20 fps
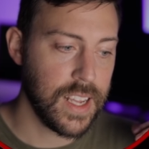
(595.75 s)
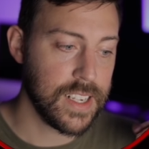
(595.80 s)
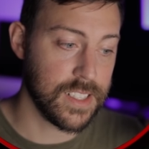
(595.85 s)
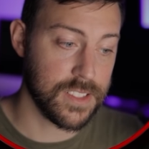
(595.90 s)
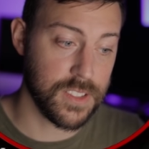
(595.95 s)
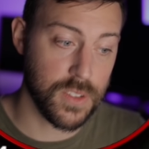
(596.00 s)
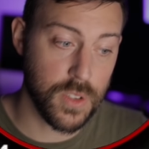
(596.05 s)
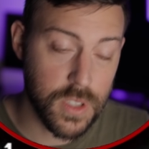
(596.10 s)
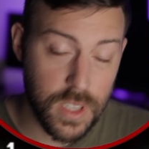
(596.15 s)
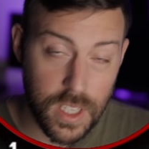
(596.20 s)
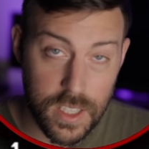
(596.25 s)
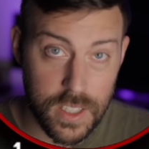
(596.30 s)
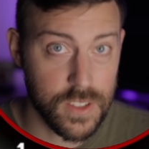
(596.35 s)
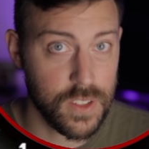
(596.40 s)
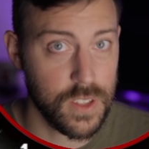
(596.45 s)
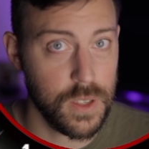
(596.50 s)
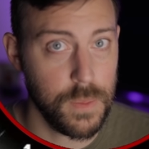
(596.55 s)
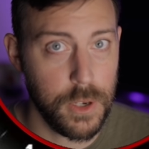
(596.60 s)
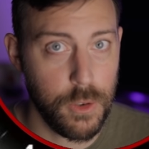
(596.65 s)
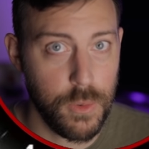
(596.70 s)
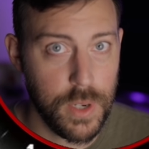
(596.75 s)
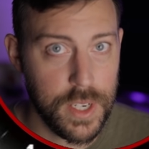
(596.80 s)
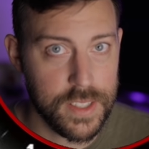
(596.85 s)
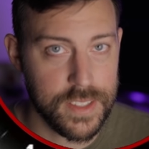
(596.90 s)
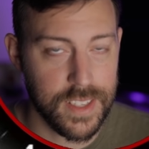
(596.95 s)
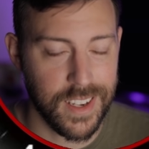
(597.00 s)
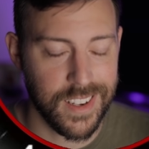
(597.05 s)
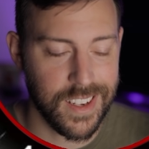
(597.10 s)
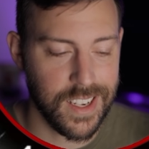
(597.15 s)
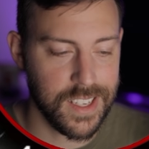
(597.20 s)
Doesn't look like it's going to be a
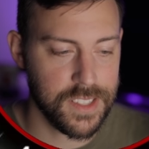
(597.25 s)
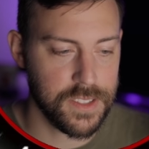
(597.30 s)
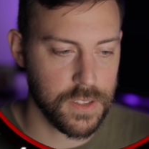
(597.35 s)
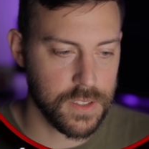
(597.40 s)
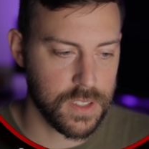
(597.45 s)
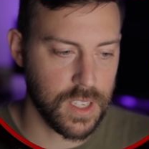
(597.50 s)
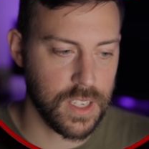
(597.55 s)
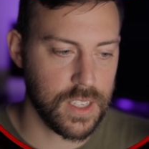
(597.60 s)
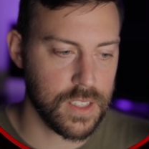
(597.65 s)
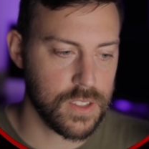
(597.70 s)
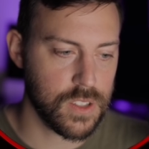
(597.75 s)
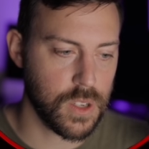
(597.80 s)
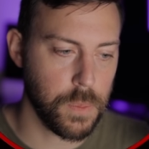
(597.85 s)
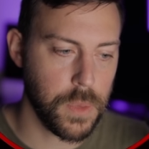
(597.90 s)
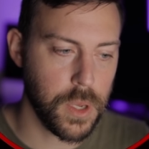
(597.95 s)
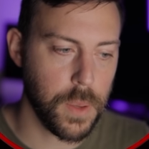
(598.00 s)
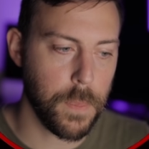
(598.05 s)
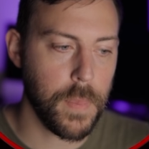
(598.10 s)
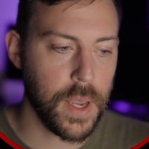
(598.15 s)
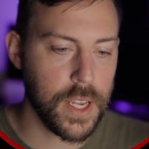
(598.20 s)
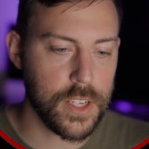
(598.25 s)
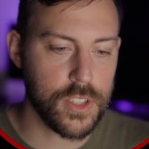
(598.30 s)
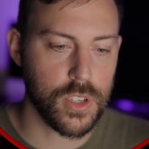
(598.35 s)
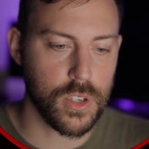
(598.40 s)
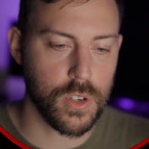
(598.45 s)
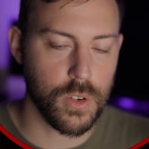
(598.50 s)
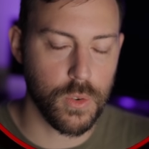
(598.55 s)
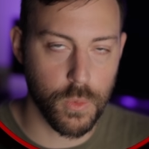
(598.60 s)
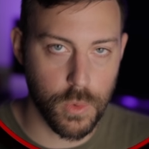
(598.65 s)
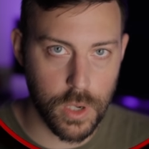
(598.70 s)
redesign, guys. Looks like it's going to be a
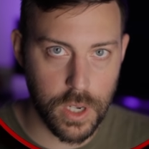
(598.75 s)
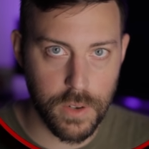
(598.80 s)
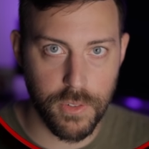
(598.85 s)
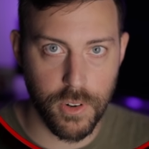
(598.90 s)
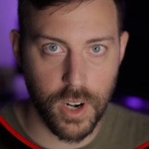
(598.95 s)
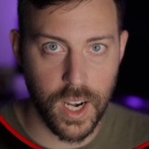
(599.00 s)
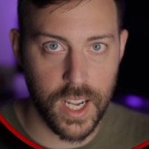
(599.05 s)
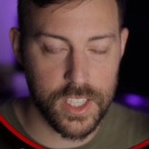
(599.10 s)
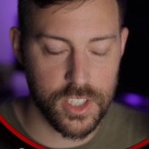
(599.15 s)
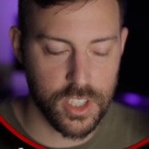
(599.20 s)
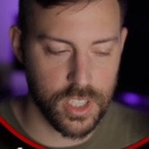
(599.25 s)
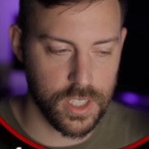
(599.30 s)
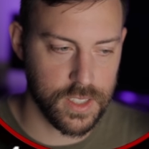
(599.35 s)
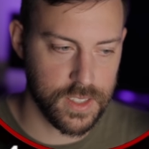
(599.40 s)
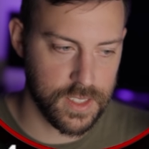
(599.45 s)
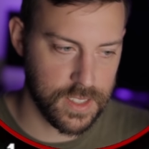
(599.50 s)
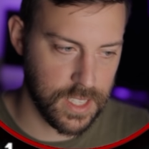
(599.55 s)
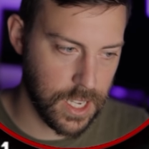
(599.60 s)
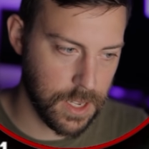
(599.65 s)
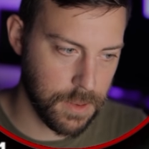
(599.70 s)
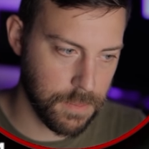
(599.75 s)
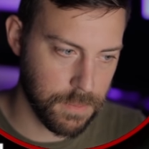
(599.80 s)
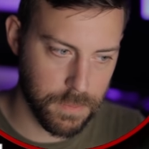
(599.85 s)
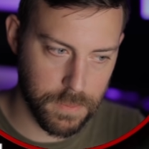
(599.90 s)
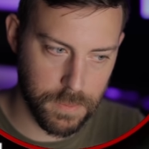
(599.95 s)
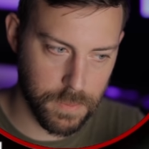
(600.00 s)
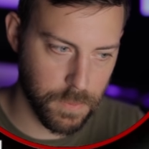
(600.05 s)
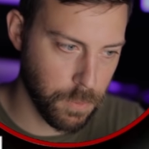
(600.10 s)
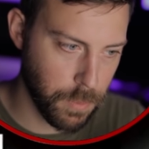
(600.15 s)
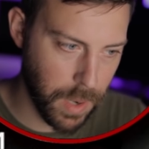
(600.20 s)
major refresh.
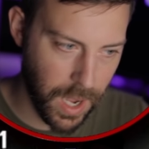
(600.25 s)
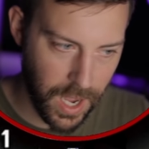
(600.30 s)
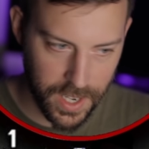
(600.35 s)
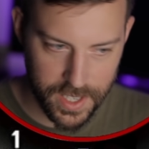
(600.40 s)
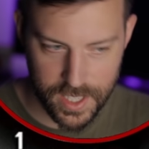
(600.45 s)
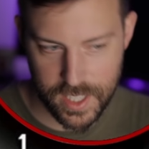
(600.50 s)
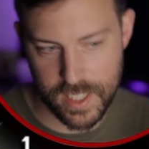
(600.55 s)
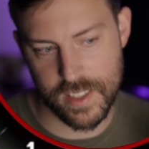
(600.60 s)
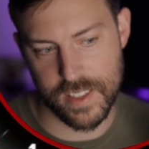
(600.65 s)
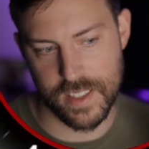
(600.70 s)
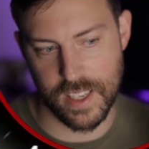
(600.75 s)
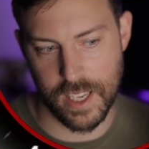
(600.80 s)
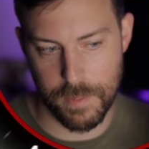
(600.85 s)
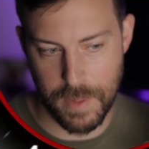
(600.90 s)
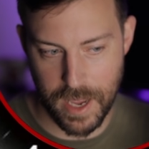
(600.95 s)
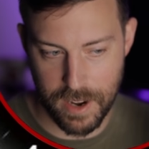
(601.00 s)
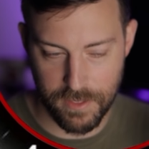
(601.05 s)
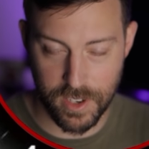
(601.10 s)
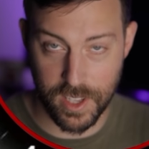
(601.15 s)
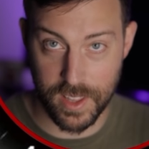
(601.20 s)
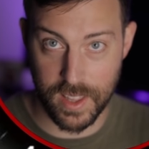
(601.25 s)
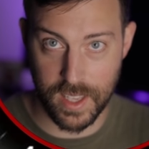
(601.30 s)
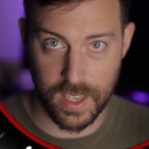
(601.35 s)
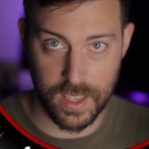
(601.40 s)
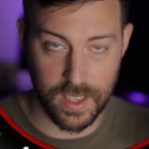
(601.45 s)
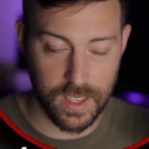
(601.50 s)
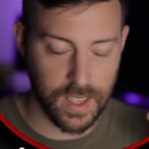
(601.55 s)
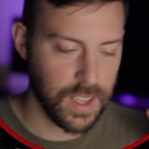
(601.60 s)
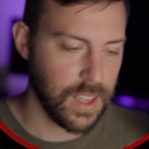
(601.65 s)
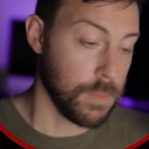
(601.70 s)
Same body, same
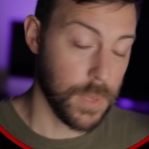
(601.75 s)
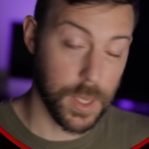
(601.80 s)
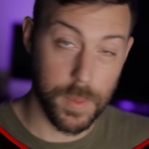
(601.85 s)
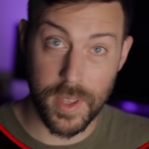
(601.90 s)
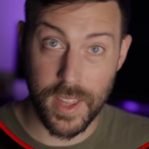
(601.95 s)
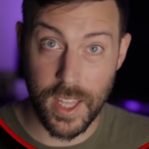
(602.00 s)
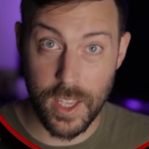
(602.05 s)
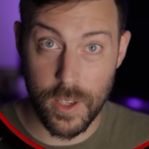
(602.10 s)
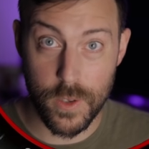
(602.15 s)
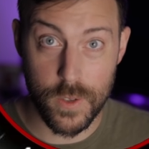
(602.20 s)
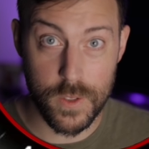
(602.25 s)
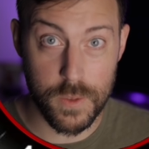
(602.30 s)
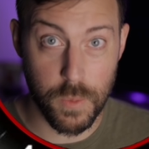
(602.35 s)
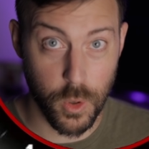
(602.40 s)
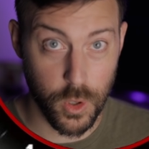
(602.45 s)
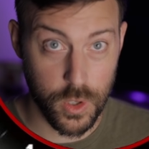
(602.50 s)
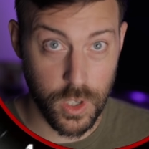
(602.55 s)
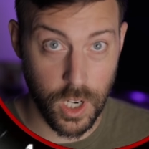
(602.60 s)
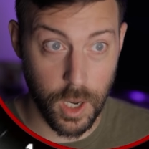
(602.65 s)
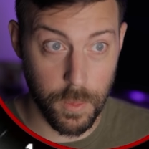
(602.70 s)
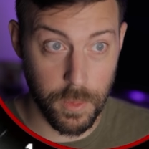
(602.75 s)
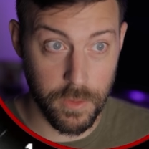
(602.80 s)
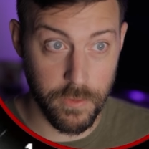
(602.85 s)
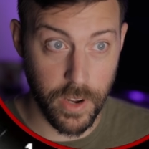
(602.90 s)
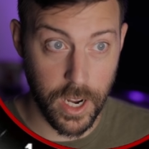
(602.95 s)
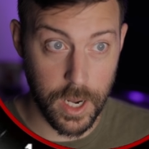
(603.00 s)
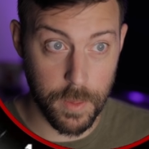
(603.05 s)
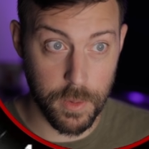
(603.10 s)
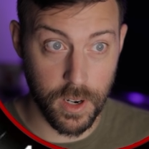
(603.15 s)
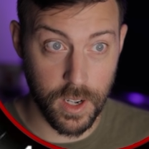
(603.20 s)
everything. Maybe they use more carbon
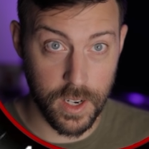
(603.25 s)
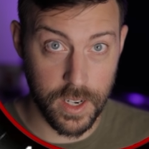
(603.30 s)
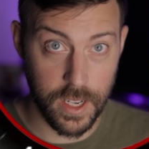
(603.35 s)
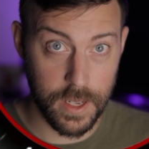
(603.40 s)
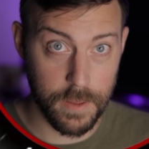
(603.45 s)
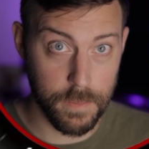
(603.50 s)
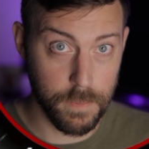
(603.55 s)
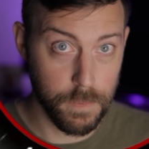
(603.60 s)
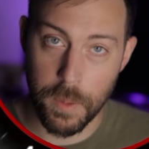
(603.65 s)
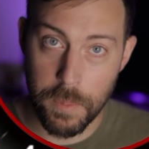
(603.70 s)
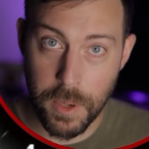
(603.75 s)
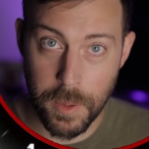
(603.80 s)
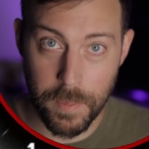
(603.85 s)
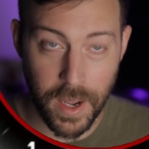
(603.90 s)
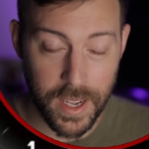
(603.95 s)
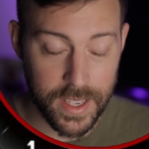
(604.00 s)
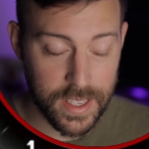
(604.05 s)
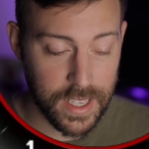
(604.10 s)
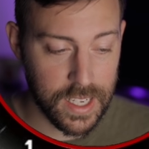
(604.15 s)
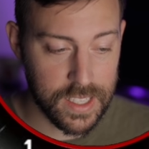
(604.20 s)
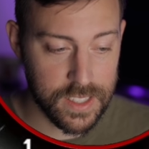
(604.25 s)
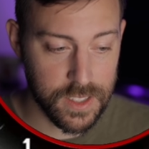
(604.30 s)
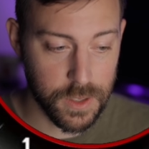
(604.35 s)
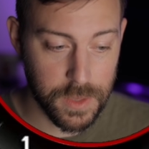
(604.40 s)
fiber on it. That'd be my guess.